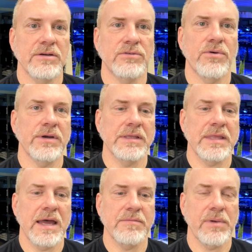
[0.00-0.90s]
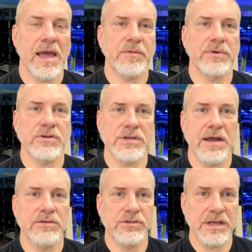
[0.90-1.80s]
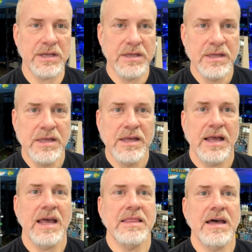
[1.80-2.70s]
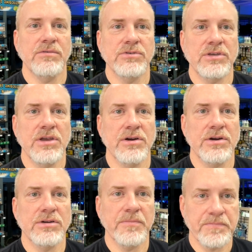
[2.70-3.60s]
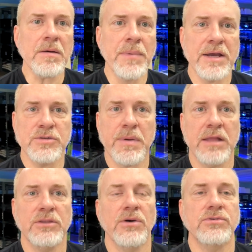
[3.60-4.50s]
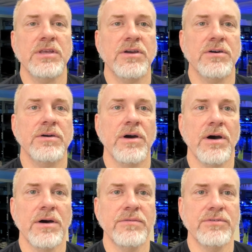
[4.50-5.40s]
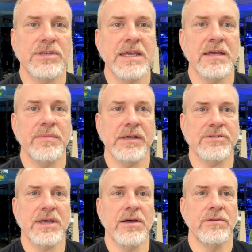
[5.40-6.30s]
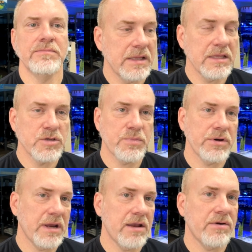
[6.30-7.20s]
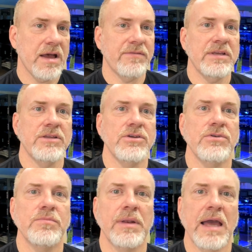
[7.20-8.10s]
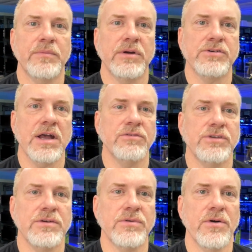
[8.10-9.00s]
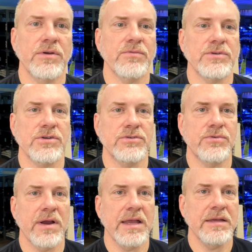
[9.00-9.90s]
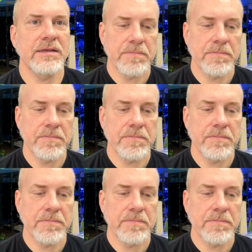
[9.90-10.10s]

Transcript: growing that black brush algae, and that was cured by spot dosing of Chem XL. At this point, I don't have any new black brush algae growing, which is great.